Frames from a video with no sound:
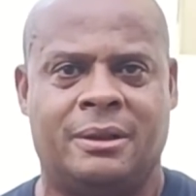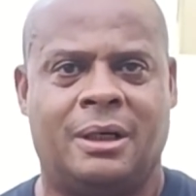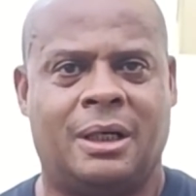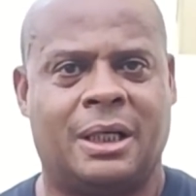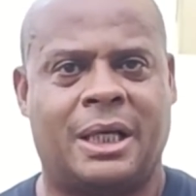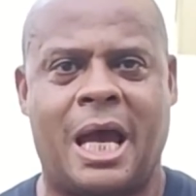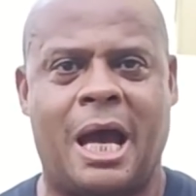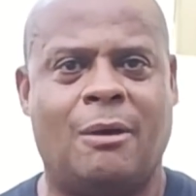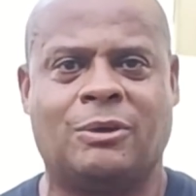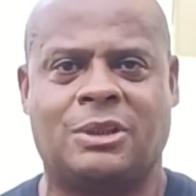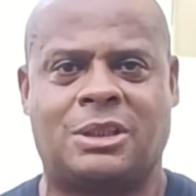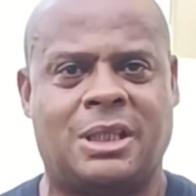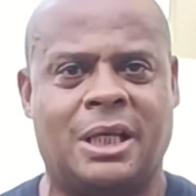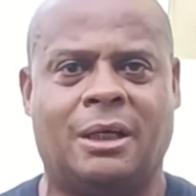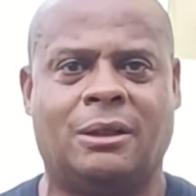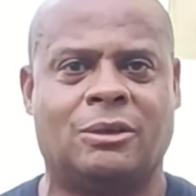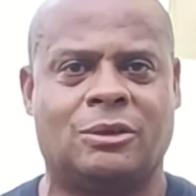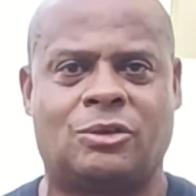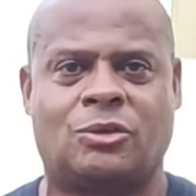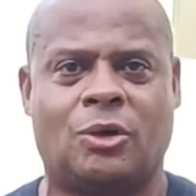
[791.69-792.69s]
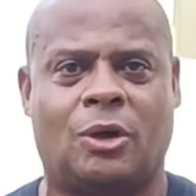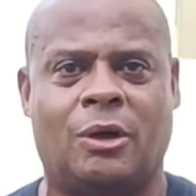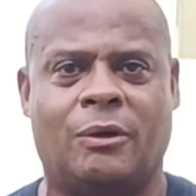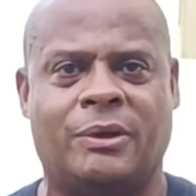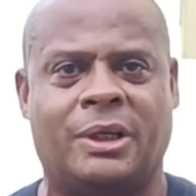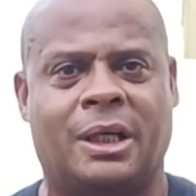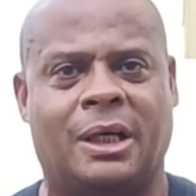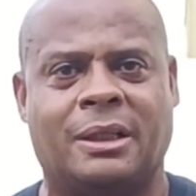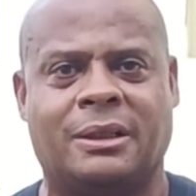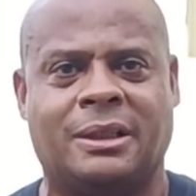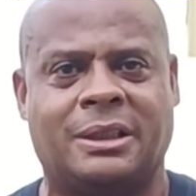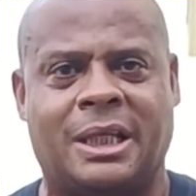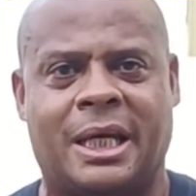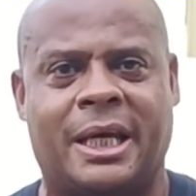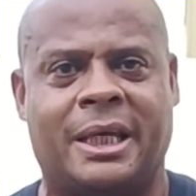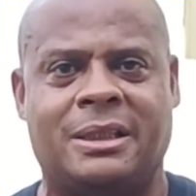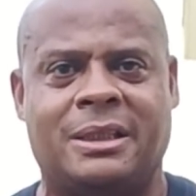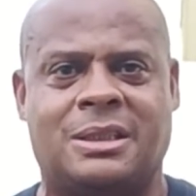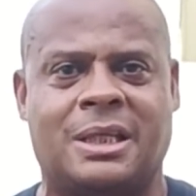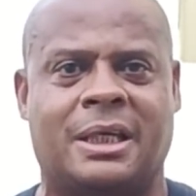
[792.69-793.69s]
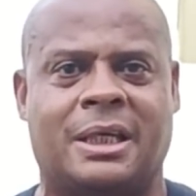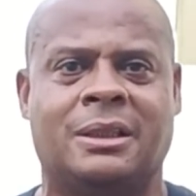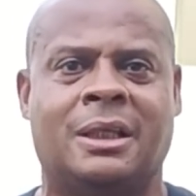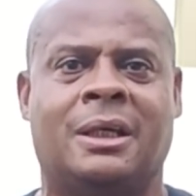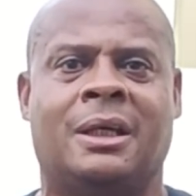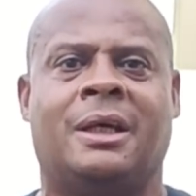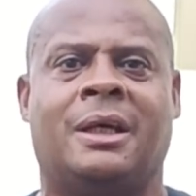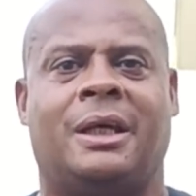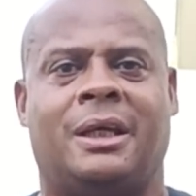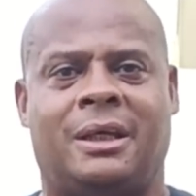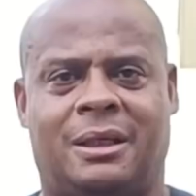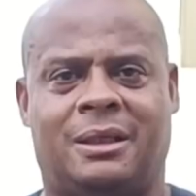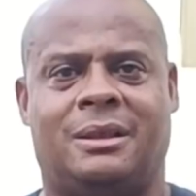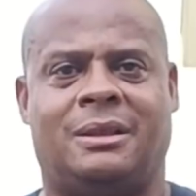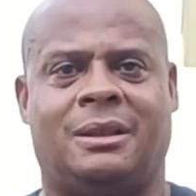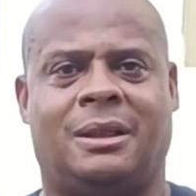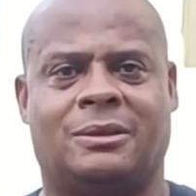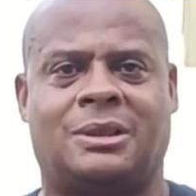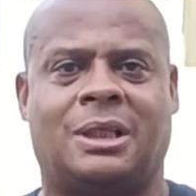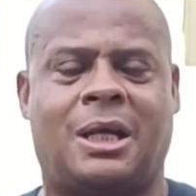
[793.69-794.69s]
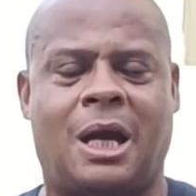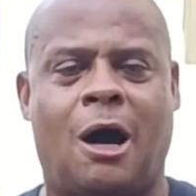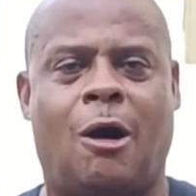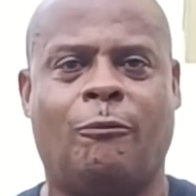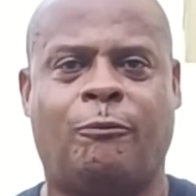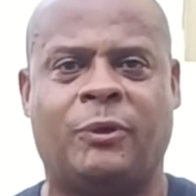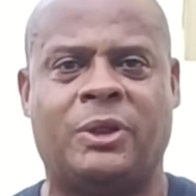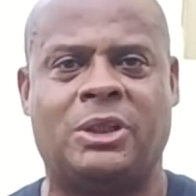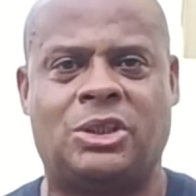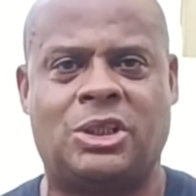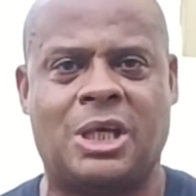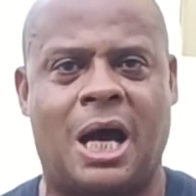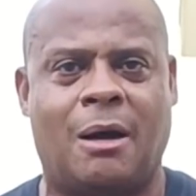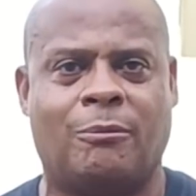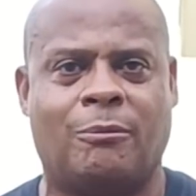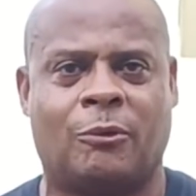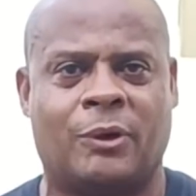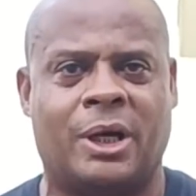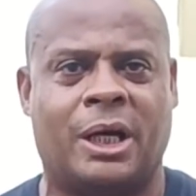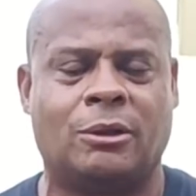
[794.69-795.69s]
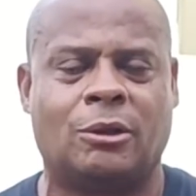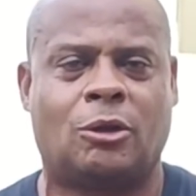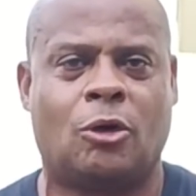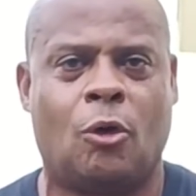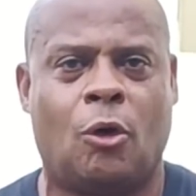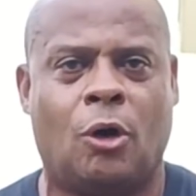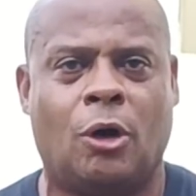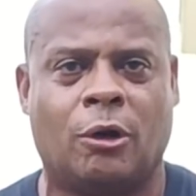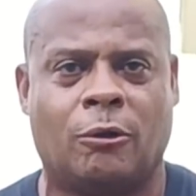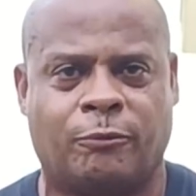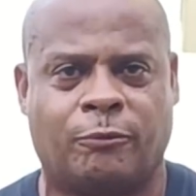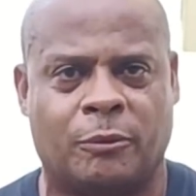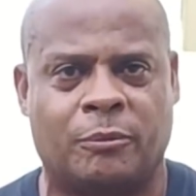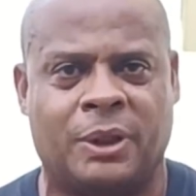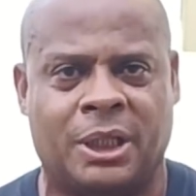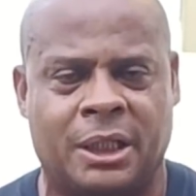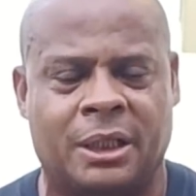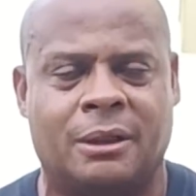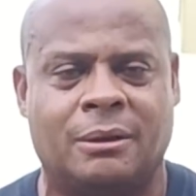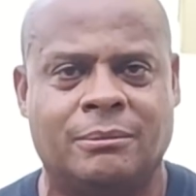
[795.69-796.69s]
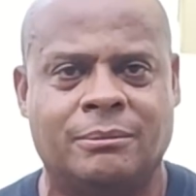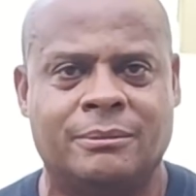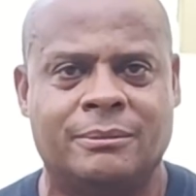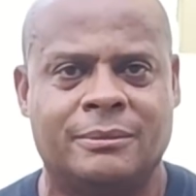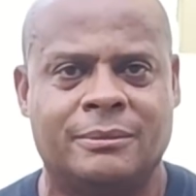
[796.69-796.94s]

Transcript: A guy was telling a story the other day. He said there's a coffee shop around the corner from him